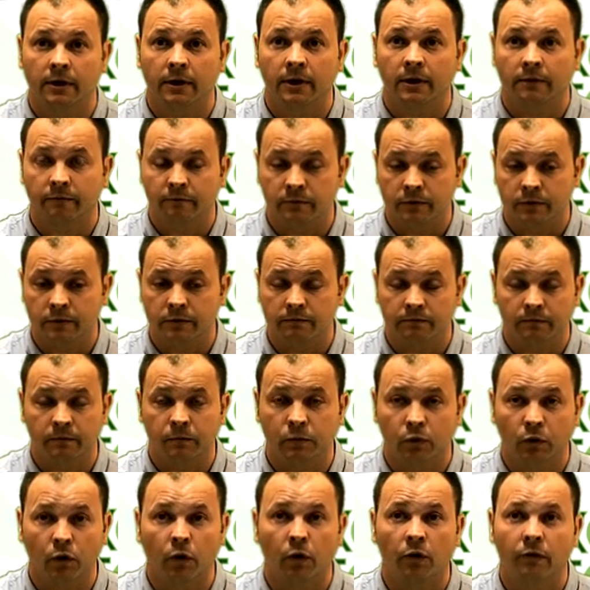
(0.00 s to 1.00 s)
They've just
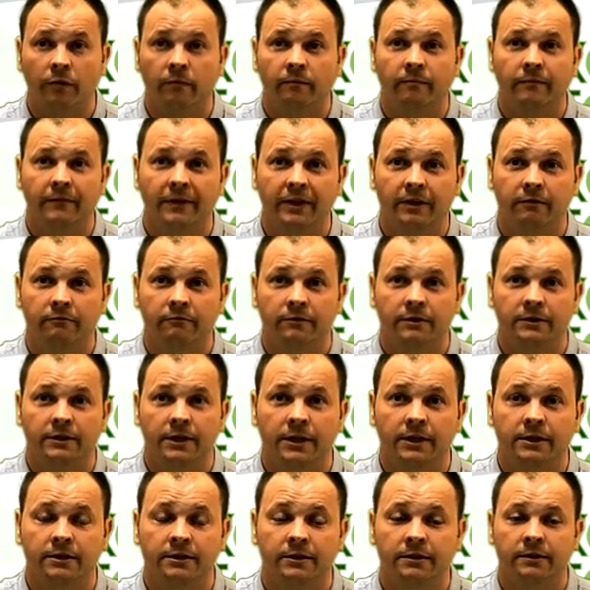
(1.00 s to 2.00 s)
gone in a
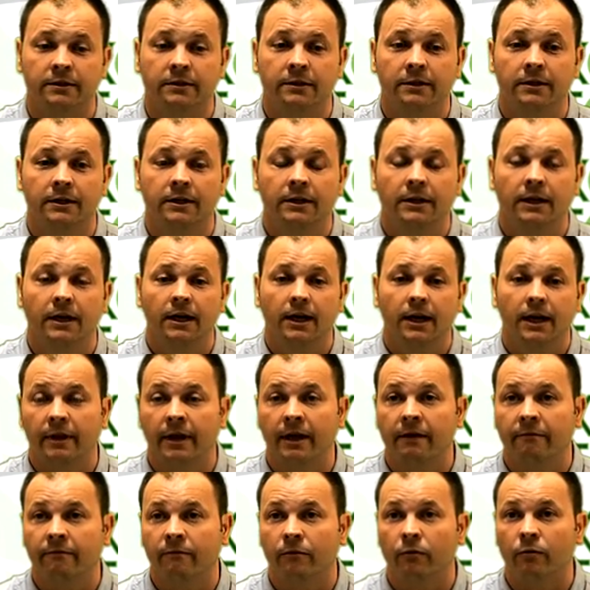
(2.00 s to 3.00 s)
recession. And
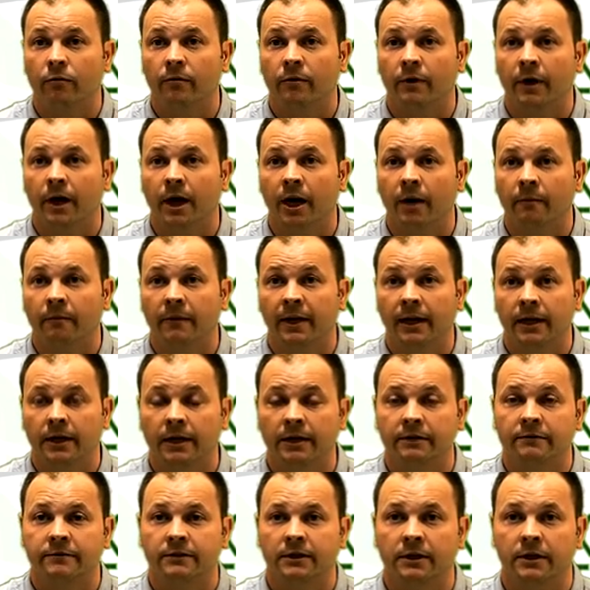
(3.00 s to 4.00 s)
therefore, that
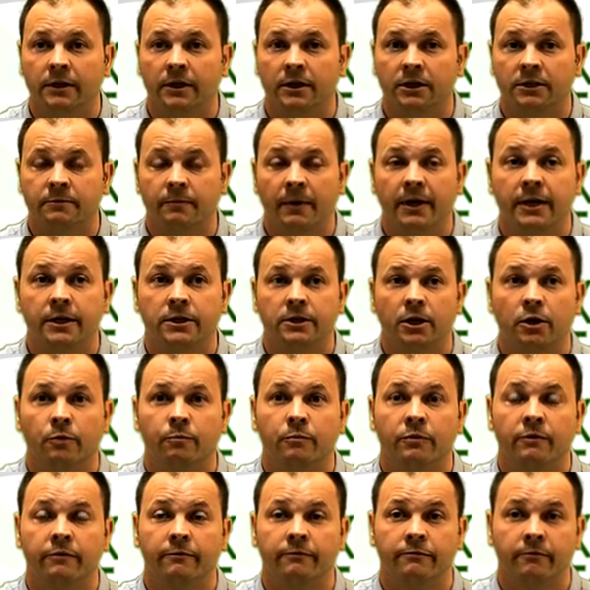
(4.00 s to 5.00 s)
leaves a space
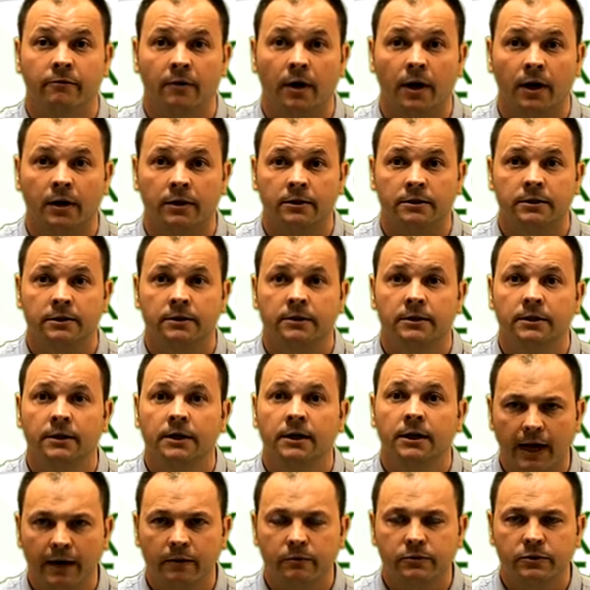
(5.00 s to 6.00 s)
open for us.
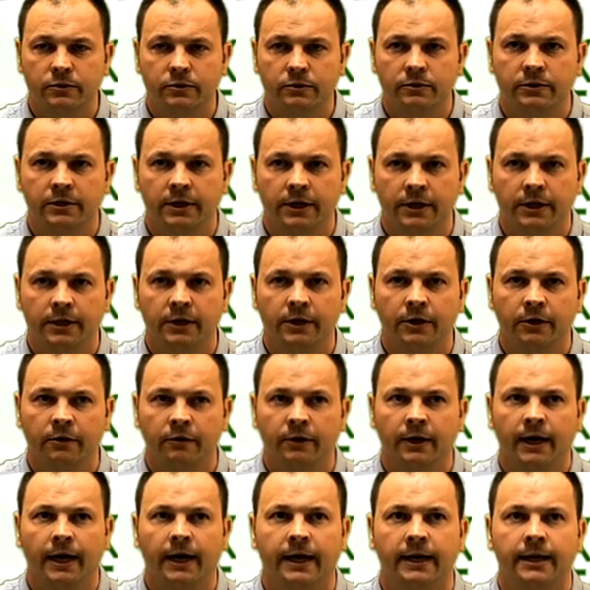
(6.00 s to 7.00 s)
Outsourcing in
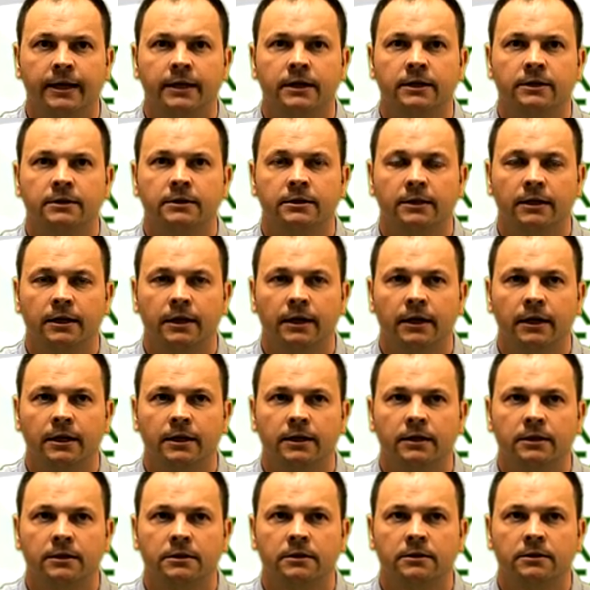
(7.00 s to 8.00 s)
the UK
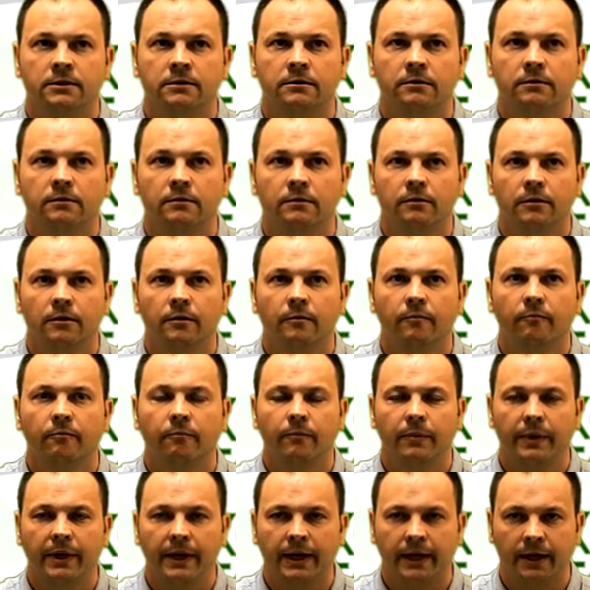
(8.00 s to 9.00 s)
is
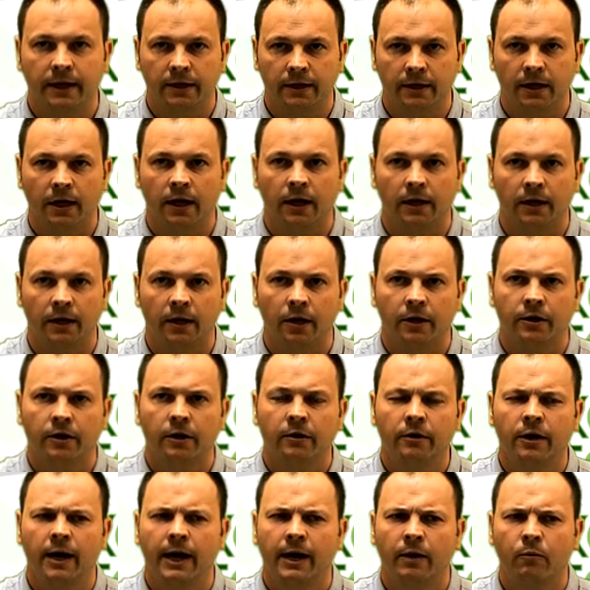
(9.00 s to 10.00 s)
being done. I don't
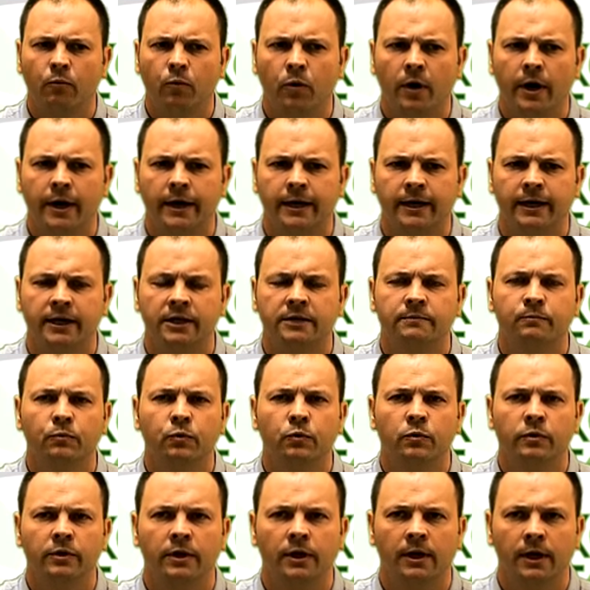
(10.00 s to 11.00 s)
know how widely, it's
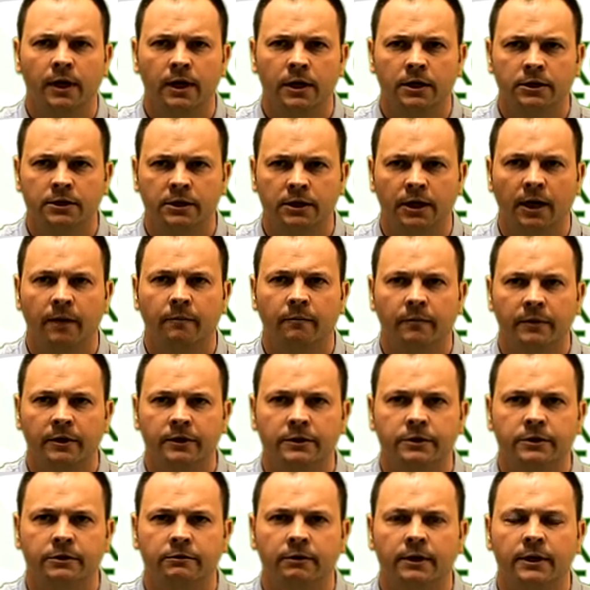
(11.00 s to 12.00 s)
more the larger companies
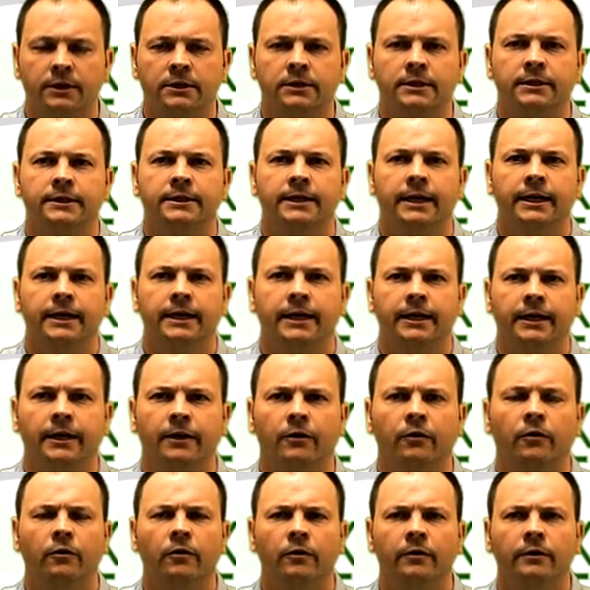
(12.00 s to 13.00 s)
that are actually taking it
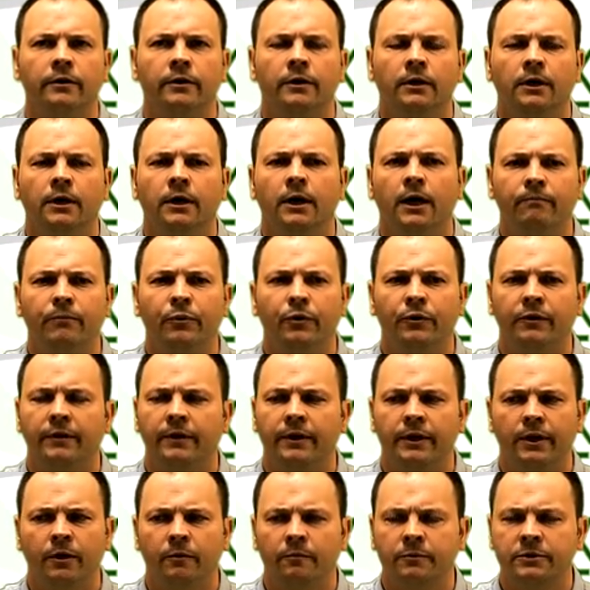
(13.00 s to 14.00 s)
on. But
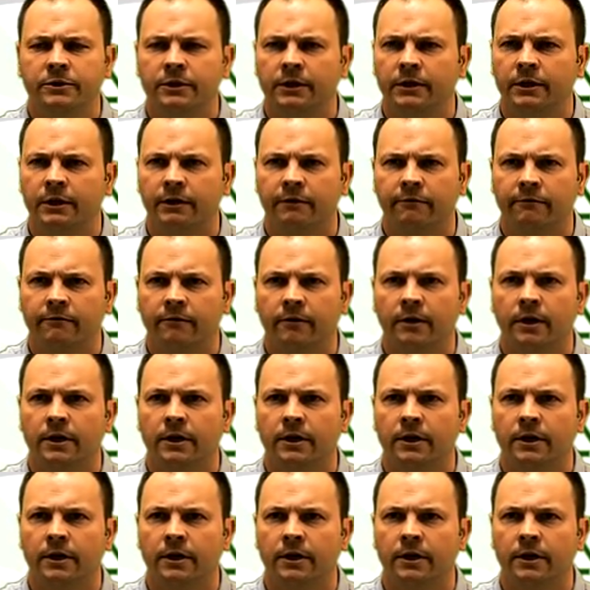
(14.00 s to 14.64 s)
the opportunity for